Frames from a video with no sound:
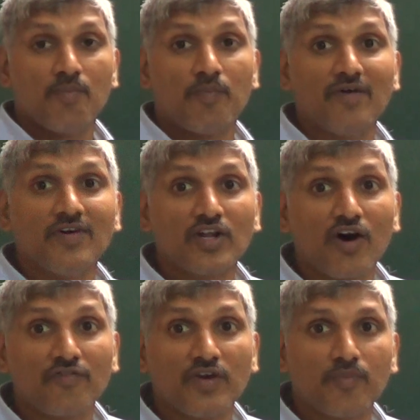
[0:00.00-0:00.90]
Power
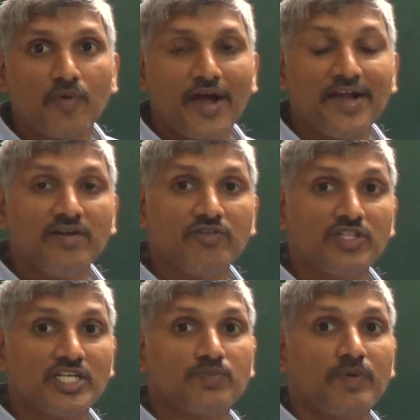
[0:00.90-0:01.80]
of a point with
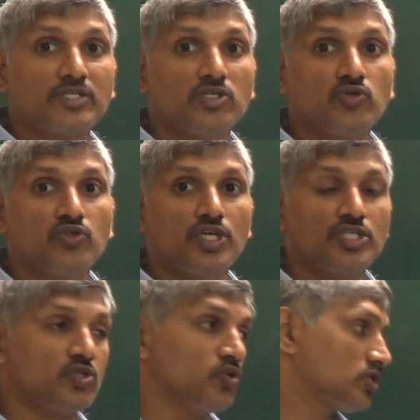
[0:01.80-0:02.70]
respect to
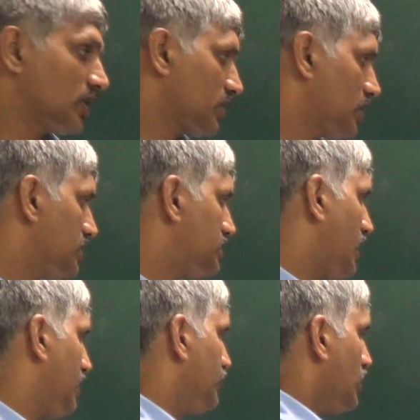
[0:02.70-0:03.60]
these two circles
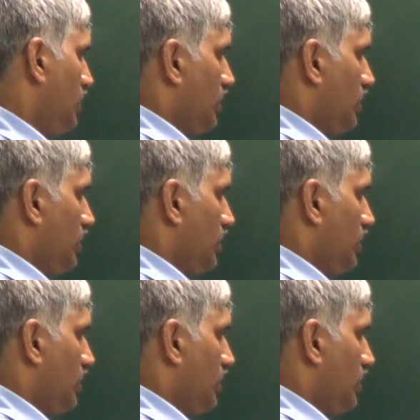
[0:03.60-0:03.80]
same.